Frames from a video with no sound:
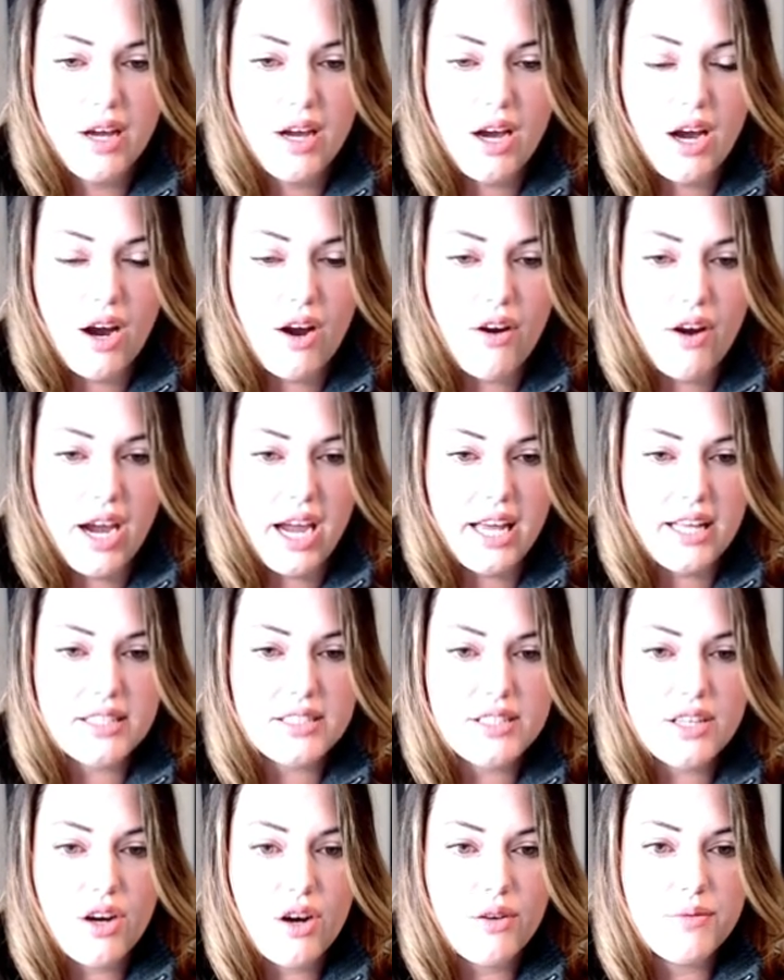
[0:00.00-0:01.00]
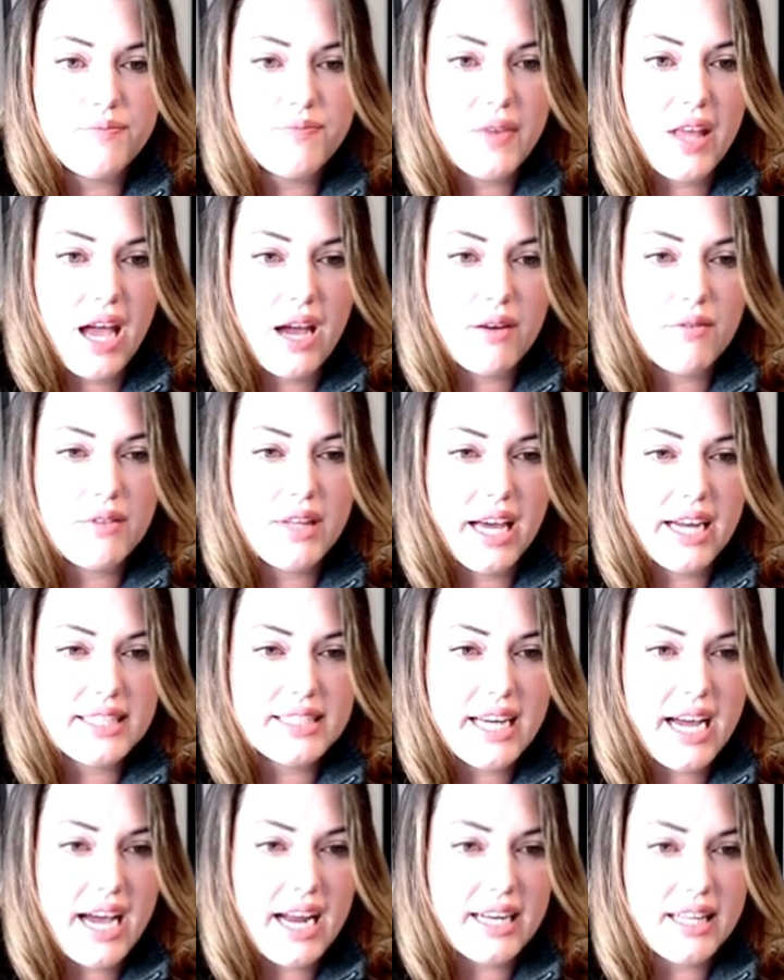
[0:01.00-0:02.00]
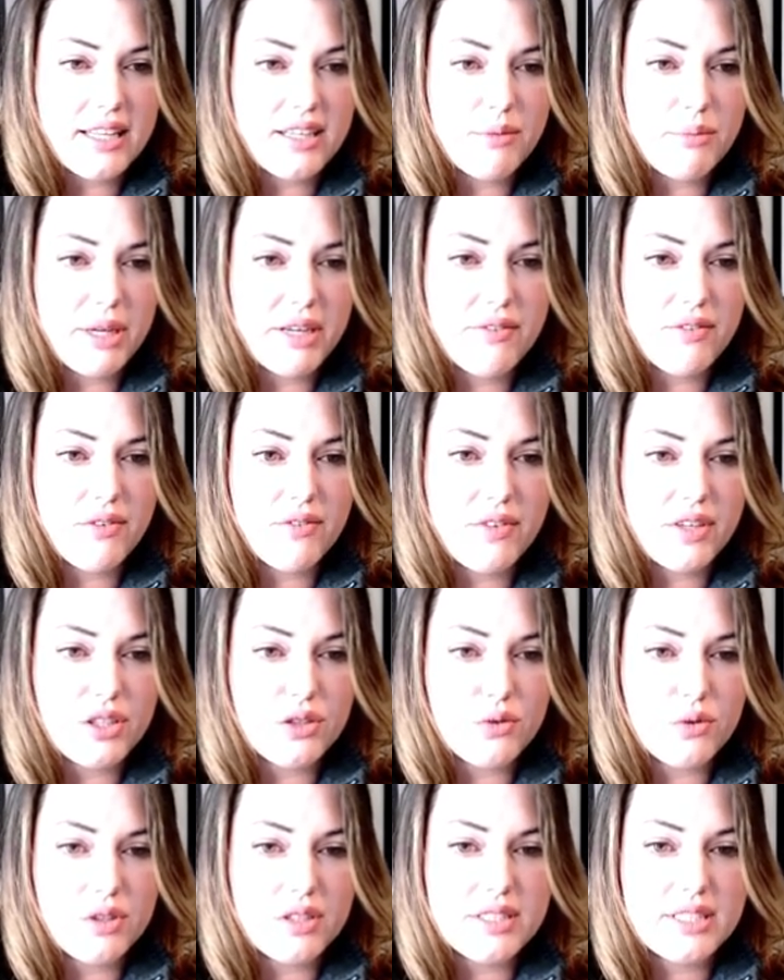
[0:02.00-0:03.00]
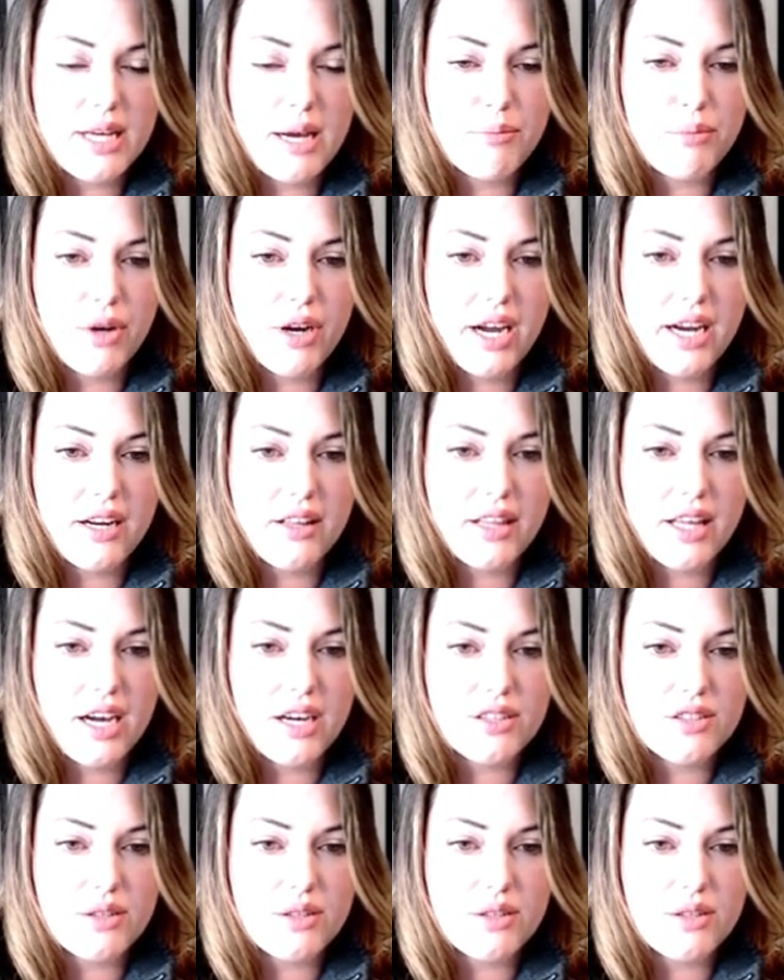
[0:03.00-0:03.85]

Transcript: All right, so I'd like to add a little bit of a visual separator there,